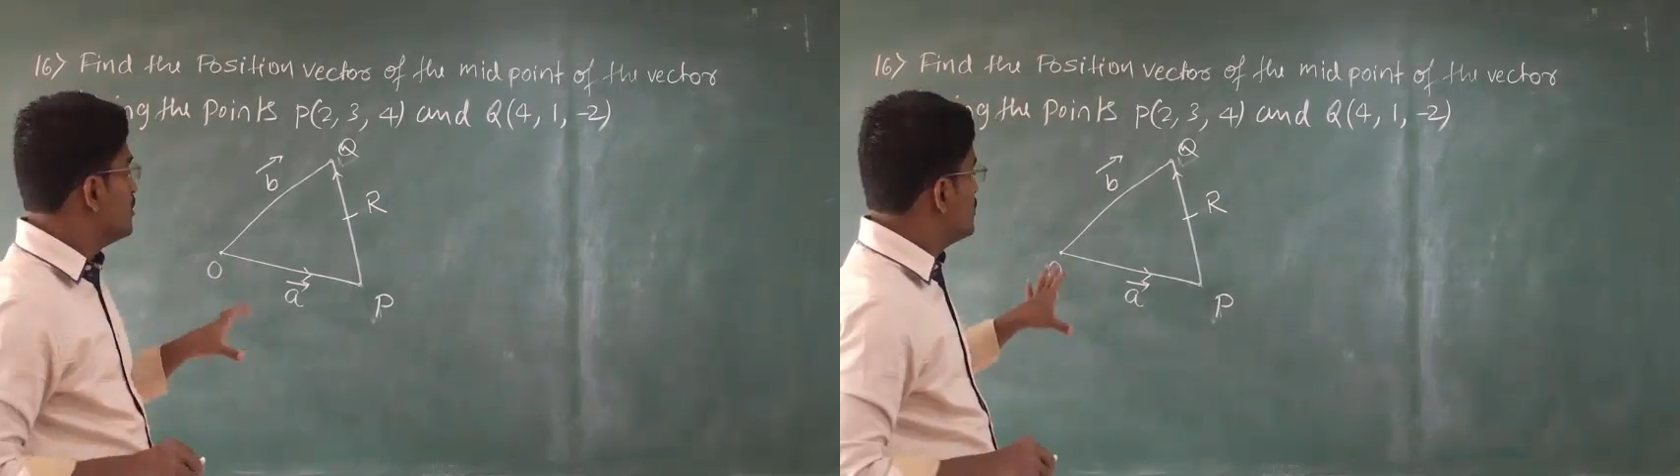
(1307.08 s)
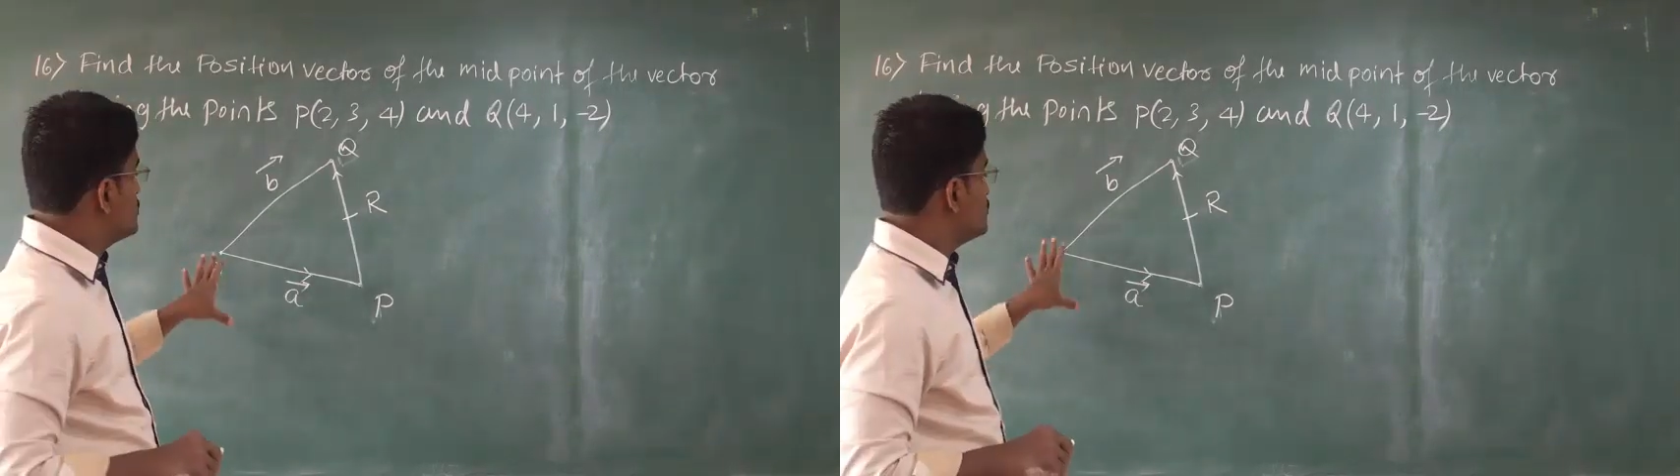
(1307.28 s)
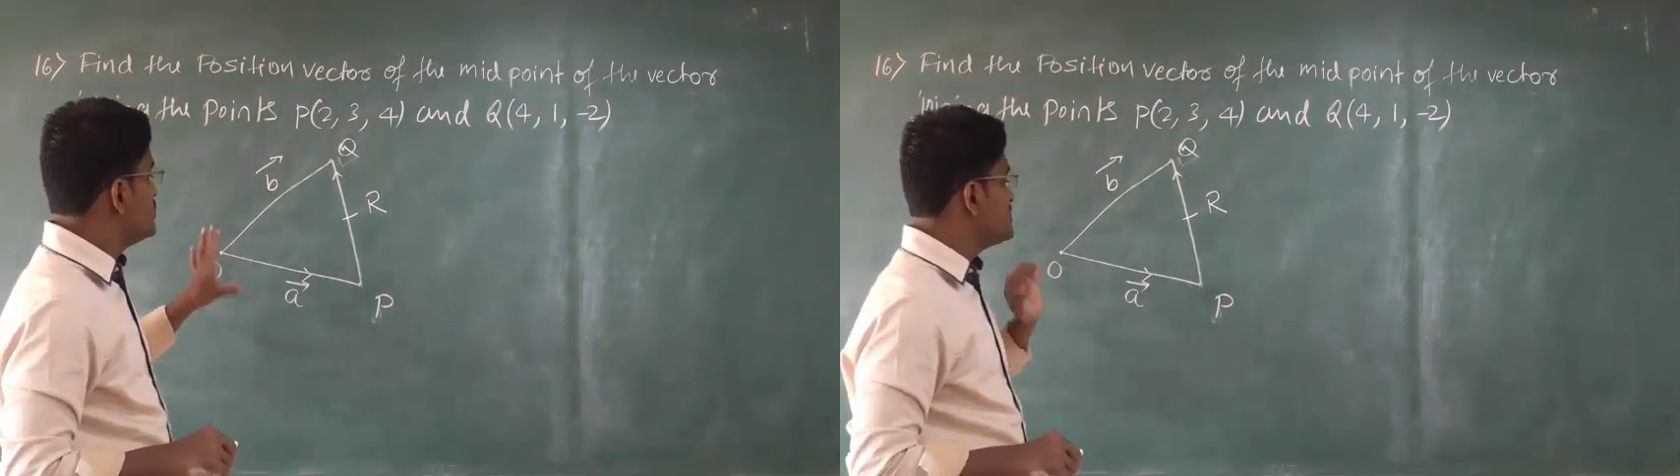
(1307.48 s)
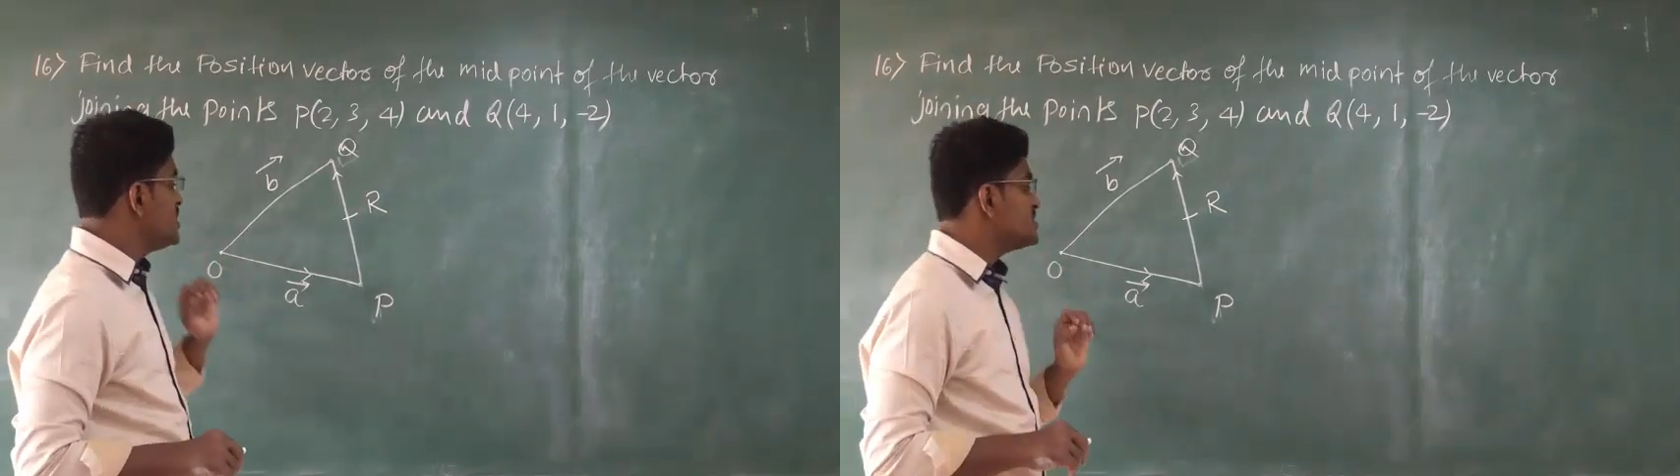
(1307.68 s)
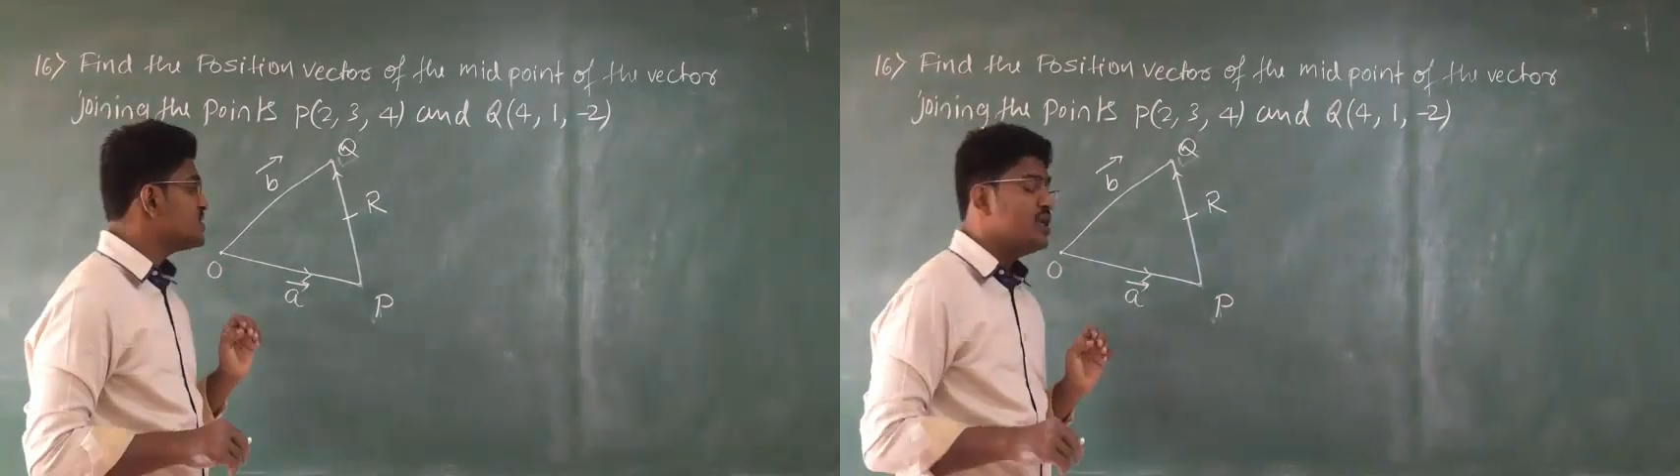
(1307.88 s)
So this
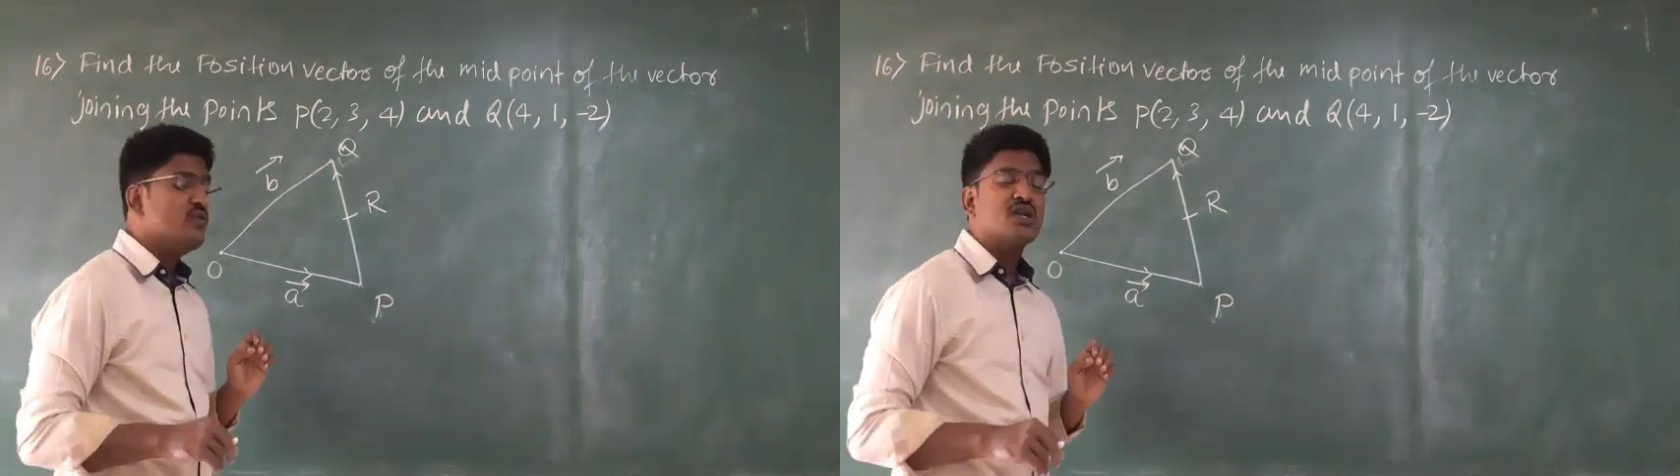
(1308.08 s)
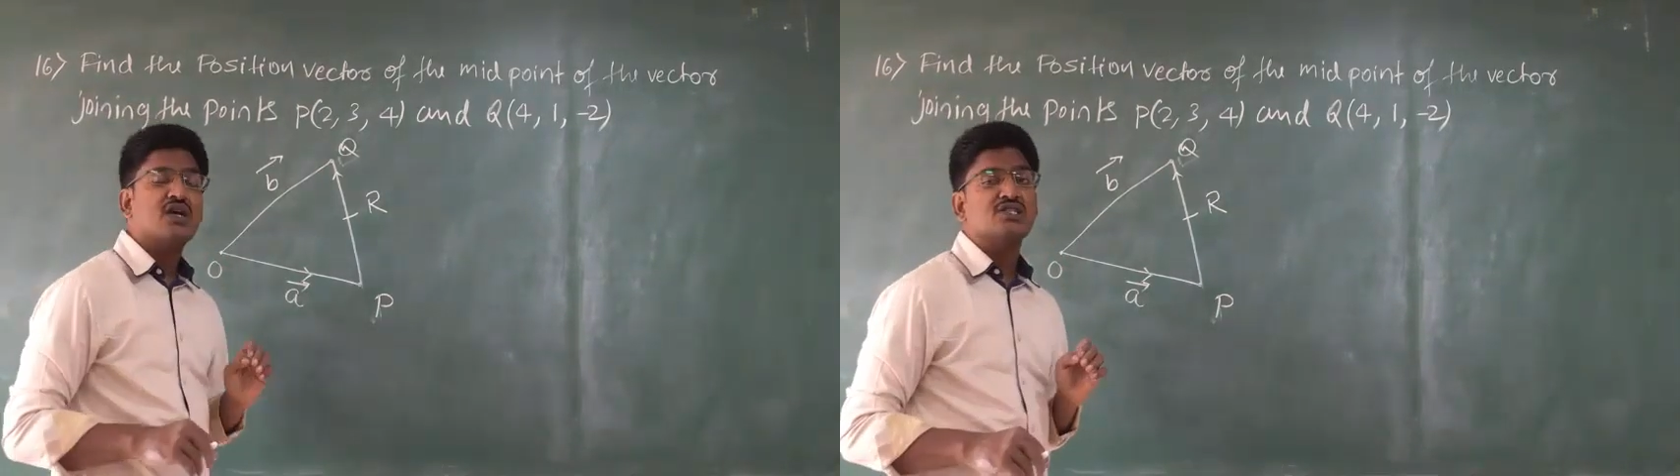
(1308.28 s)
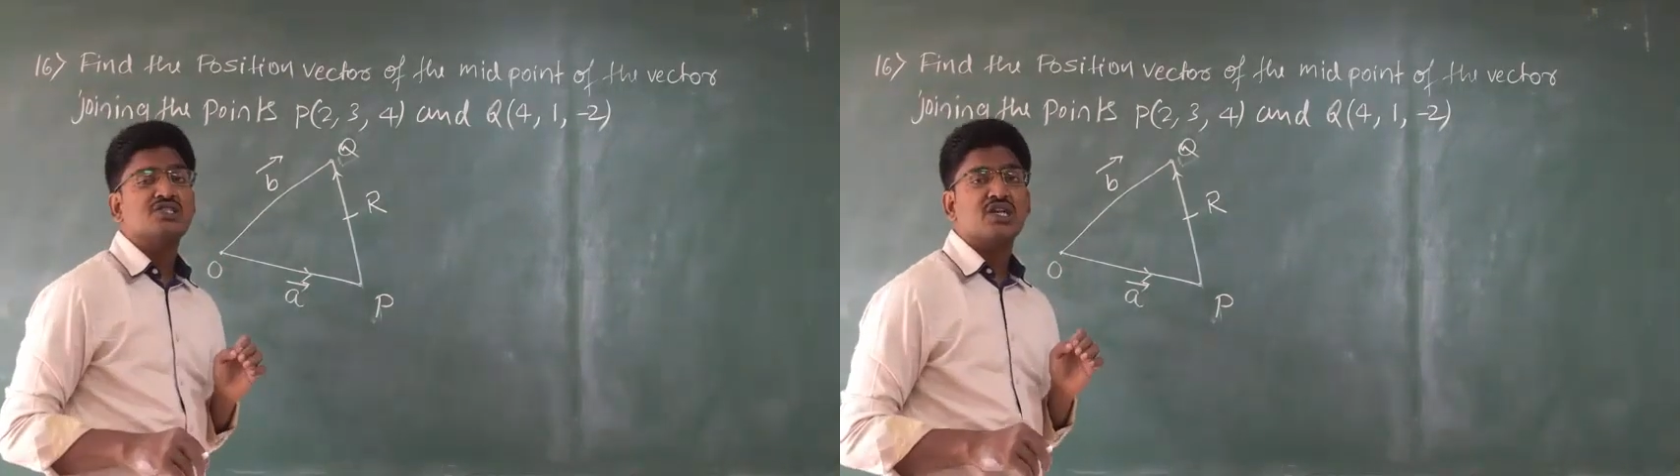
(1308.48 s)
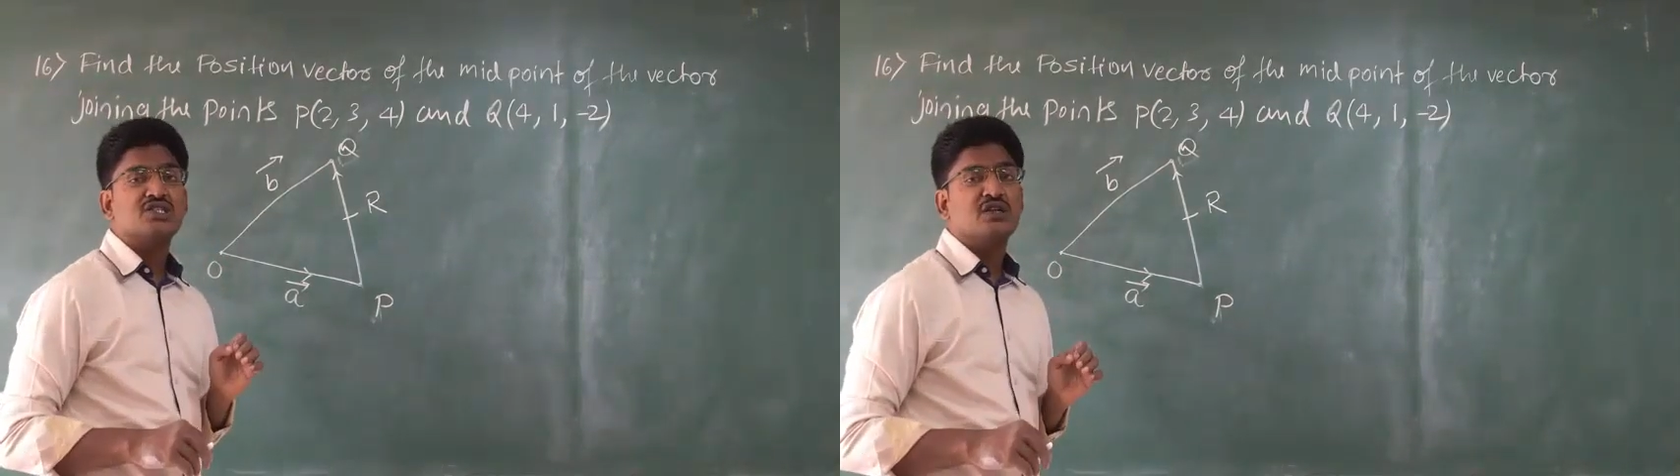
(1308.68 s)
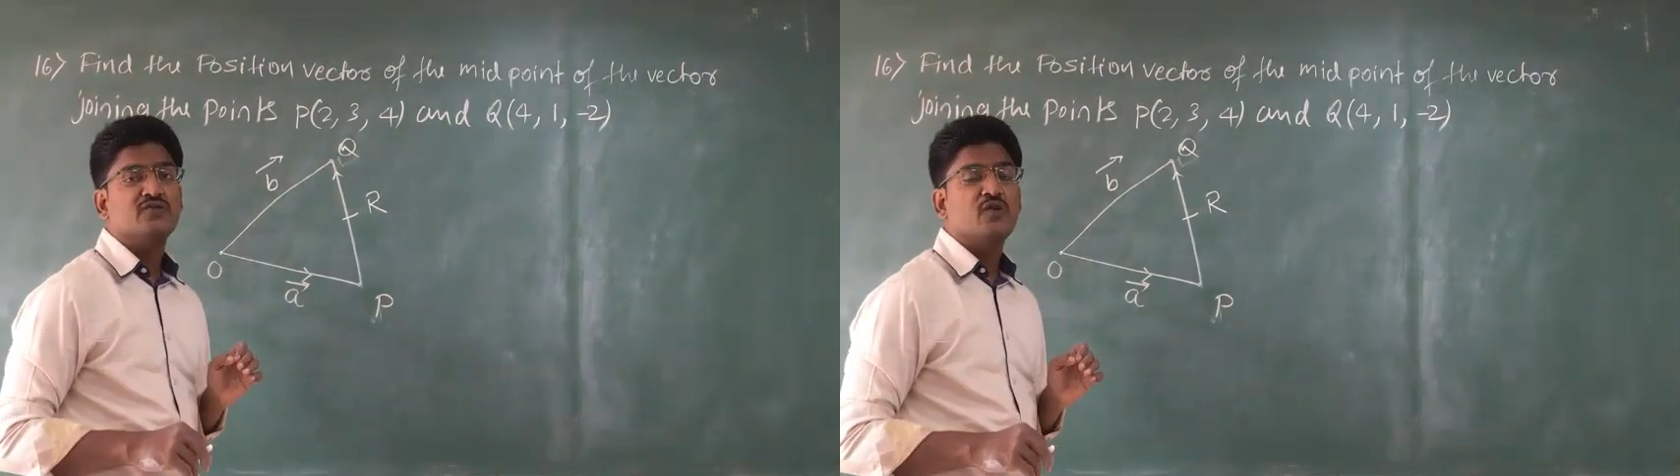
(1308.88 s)
is your construction